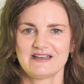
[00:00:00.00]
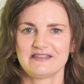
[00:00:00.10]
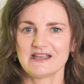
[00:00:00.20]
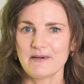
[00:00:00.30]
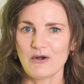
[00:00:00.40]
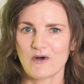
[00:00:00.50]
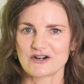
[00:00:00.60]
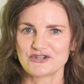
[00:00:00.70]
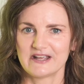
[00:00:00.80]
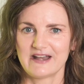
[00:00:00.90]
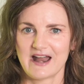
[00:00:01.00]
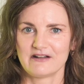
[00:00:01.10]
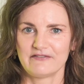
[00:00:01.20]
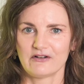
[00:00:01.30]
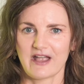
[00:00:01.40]
Think about watching an
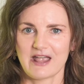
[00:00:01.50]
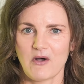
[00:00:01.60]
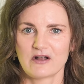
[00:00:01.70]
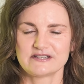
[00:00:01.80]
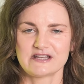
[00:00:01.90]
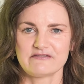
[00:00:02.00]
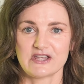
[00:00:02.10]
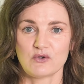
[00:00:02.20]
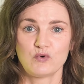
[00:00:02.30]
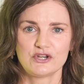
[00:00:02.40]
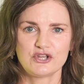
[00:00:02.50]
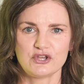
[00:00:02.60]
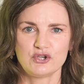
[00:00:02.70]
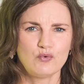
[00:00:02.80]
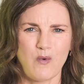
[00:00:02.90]
NFL game on TV. Would
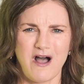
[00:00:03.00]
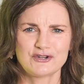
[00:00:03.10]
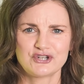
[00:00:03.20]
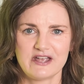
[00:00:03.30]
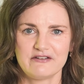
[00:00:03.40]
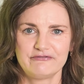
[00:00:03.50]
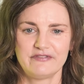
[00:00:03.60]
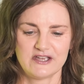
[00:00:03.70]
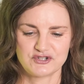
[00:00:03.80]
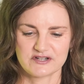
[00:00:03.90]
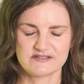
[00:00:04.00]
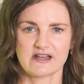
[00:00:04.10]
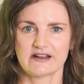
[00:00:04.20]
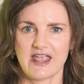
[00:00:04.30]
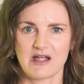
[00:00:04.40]
you watch if they just
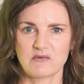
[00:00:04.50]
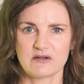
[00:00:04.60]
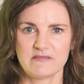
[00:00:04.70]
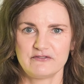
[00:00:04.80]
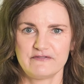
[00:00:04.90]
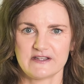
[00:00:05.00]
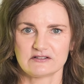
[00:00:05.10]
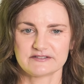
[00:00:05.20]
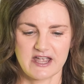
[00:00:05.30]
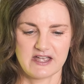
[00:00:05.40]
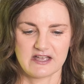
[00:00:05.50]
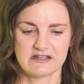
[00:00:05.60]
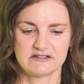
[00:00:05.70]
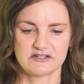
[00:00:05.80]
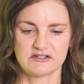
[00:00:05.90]
set a camera midfield
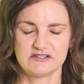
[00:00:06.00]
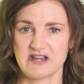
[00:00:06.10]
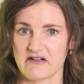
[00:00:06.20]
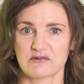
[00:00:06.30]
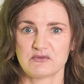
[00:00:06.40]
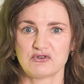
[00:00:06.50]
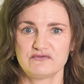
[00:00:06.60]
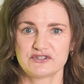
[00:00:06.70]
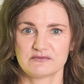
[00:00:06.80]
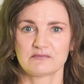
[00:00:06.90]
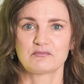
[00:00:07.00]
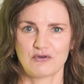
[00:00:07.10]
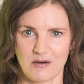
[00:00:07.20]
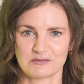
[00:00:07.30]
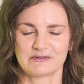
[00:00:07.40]
and never moved?
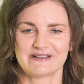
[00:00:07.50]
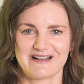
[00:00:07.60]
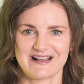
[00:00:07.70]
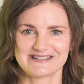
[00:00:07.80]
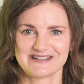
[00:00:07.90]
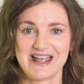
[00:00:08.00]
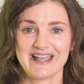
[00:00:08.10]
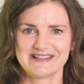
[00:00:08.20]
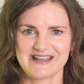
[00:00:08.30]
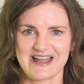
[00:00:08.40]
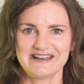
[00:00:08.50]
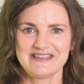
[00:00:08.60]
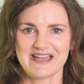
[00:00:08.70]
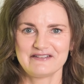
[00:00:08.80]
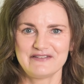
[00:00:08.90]
Probably not. Instead,
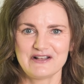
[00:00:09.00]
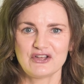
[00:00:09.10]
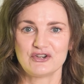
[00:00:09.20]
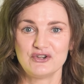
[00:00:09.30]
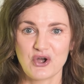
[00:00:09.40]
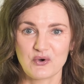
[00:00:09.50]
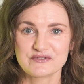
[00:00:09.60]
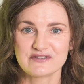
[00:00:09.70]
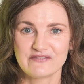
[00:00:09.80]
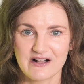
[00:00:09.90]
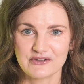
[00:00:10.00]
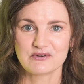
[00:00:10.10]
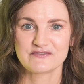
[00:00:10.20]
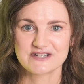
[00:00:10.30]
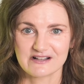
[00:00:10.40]
the NFL knows the value
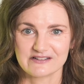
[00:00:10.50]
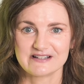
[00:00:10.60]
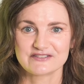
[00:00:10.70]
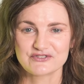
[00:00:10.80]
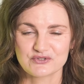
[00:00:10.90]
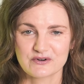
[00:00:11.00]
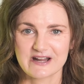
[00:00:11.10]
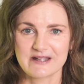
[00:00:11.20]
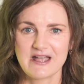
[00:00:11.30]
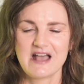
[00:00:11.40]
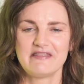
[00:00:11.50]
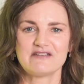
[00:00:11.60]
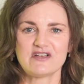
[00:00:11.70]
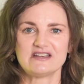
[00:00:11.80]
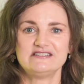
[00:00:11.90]
of telling a story. They
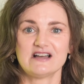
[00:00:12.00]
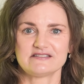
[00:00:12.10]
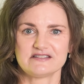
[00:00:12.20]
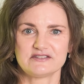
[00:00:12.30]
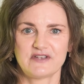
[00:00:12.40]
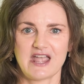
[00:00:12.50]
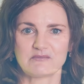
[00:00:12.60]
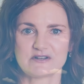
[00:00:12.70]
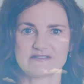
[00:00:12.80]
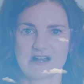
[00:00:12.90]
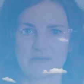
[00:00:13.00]
have dozens of cameras set